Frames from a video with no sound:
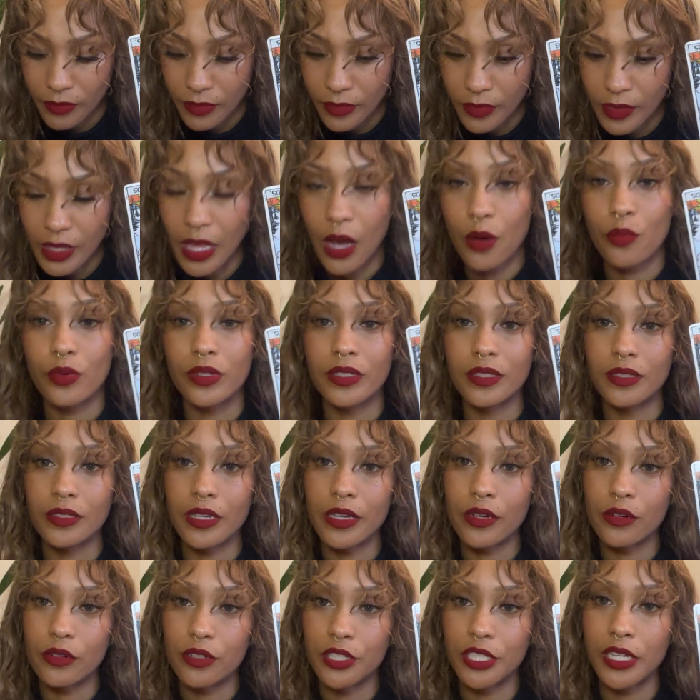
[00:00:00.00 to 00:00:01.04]
that was
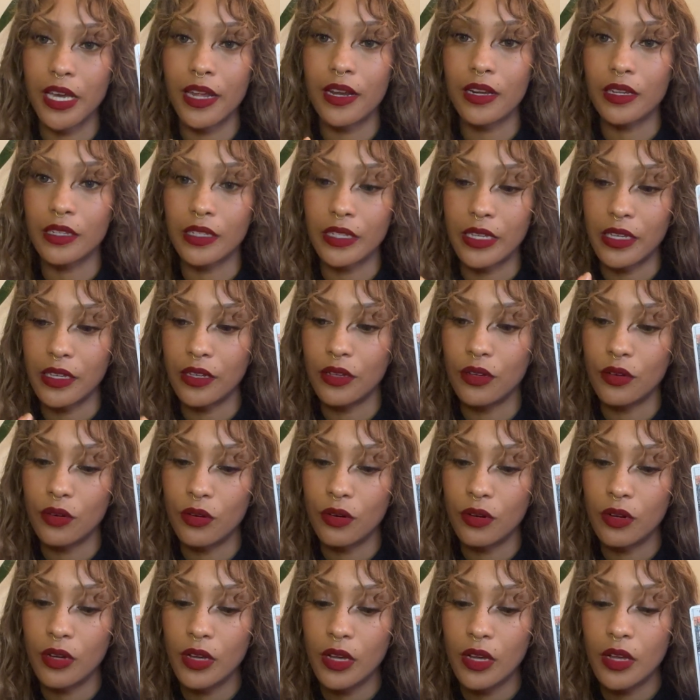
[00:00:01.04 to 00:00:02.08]
energetically,
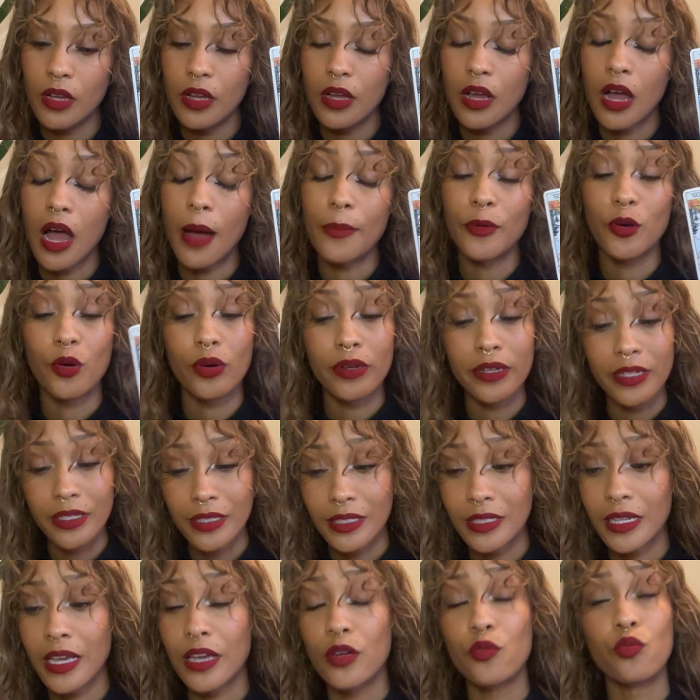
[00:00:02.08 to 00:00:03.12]
I'm going to
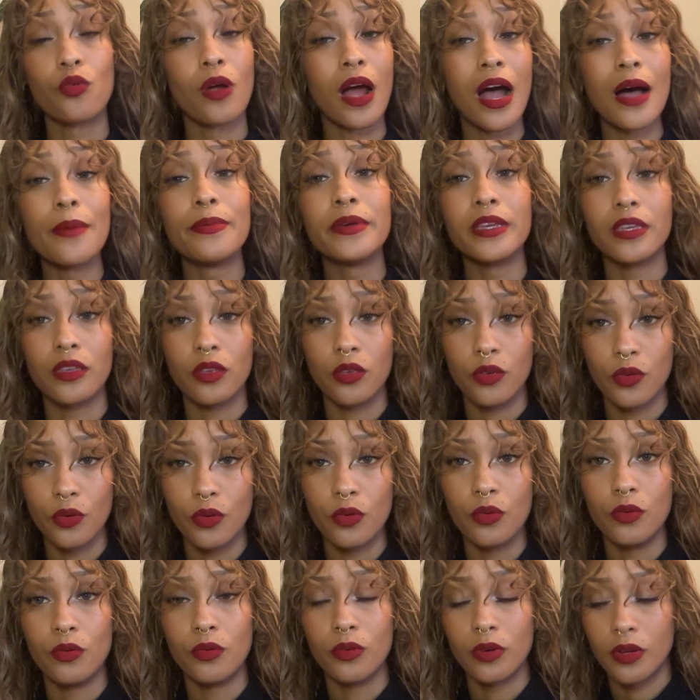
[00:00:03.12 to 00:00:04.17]
say, robbing
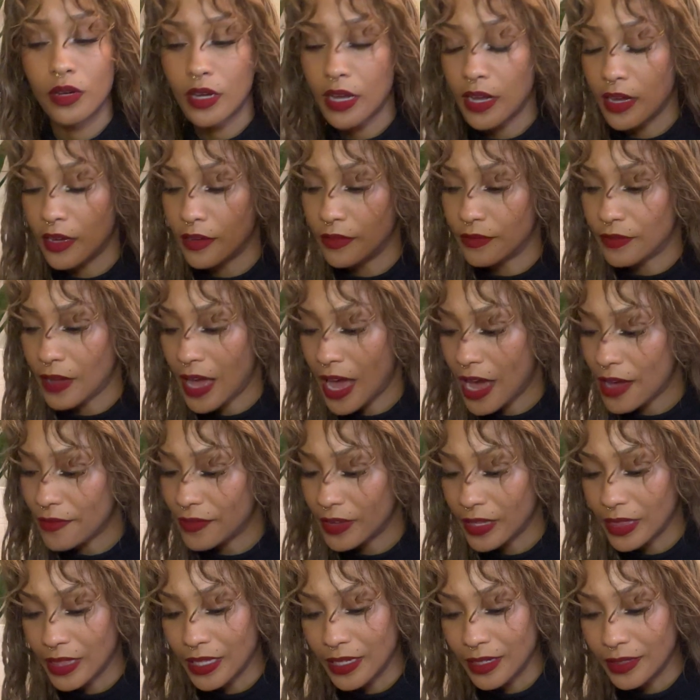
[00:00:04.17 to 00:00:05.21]
you of
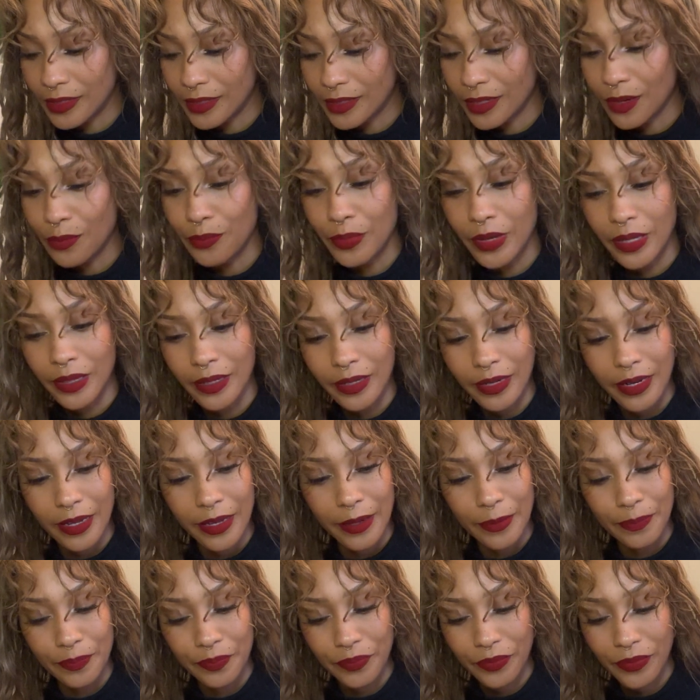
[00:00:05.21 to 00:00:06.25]
having this ability.
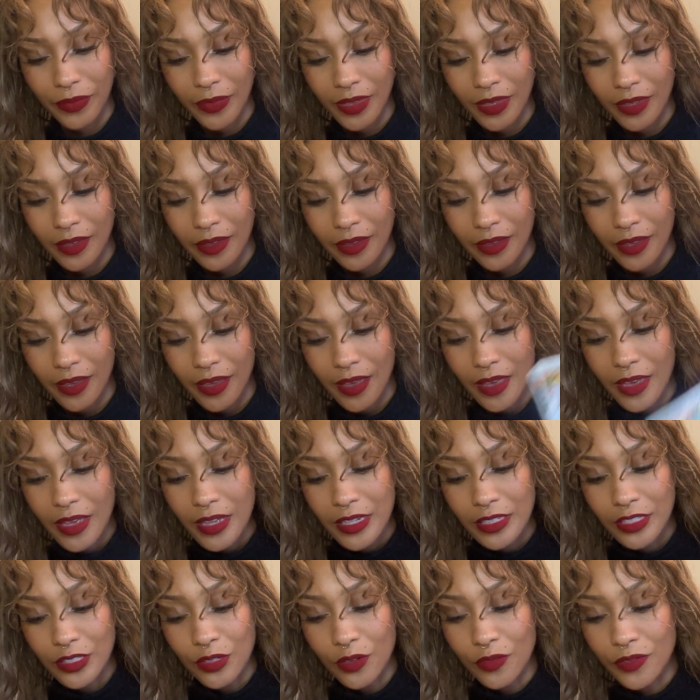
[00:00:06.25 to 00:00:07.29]

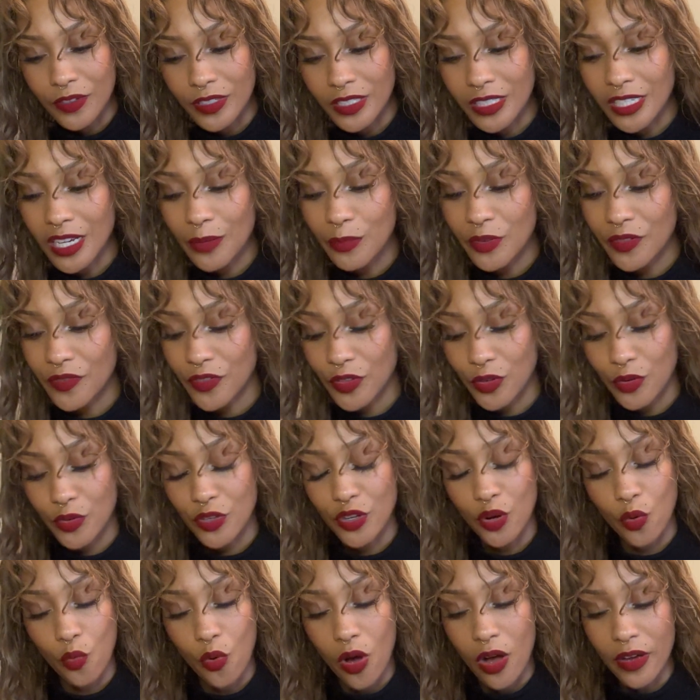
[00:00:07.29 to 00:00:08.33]
So for some of you,
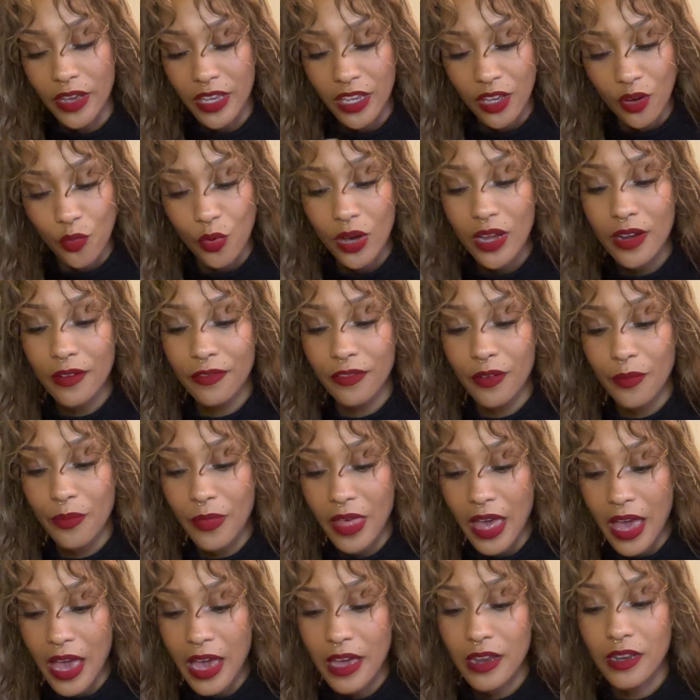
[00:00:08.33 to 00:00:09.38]
you're walking away from
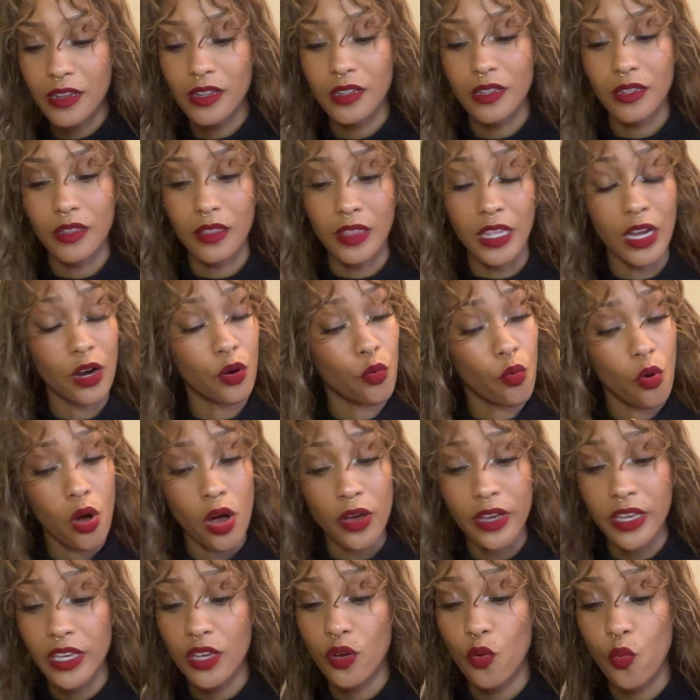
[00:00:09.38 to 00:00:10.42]
that. They're
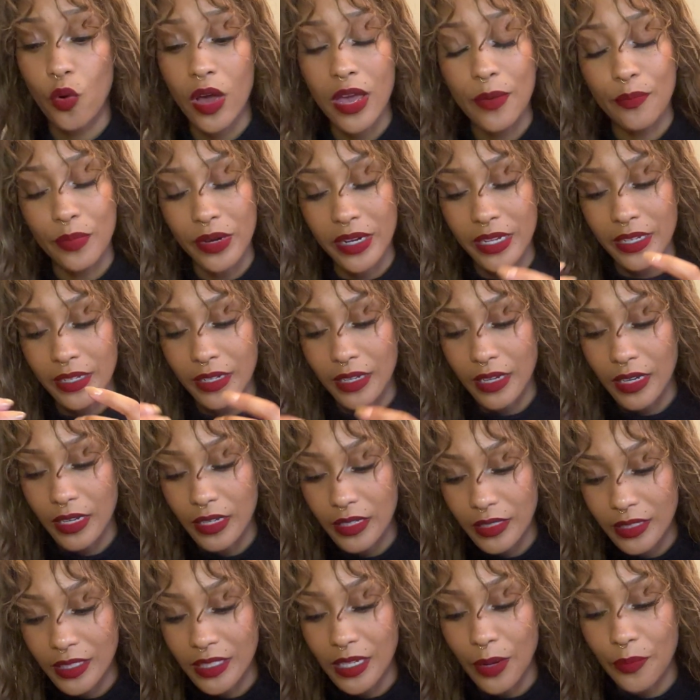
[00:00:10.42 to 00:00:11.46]
walking away, but
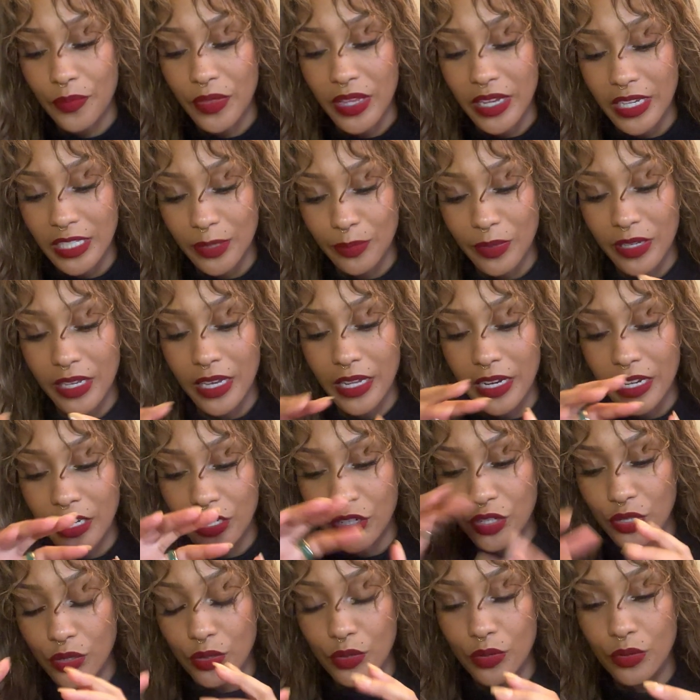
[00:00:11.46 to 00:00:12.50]
something is beginning
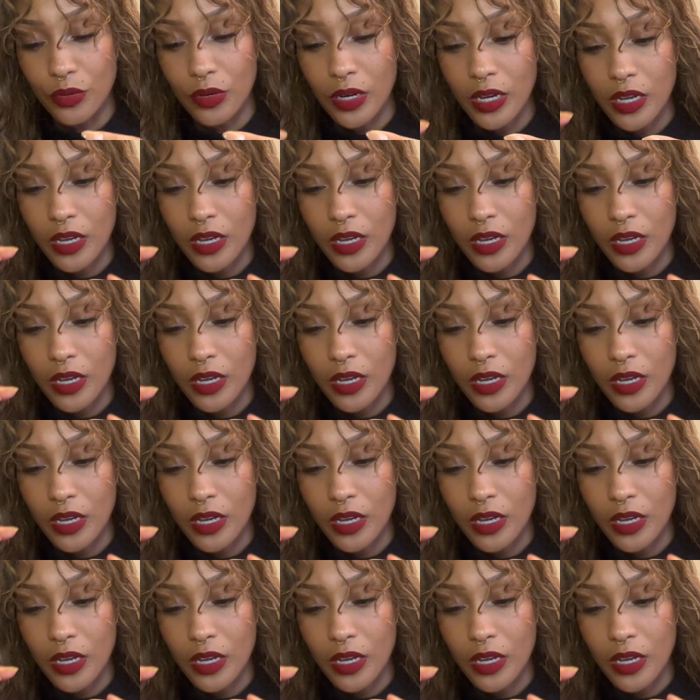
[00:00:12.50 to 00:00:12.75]
to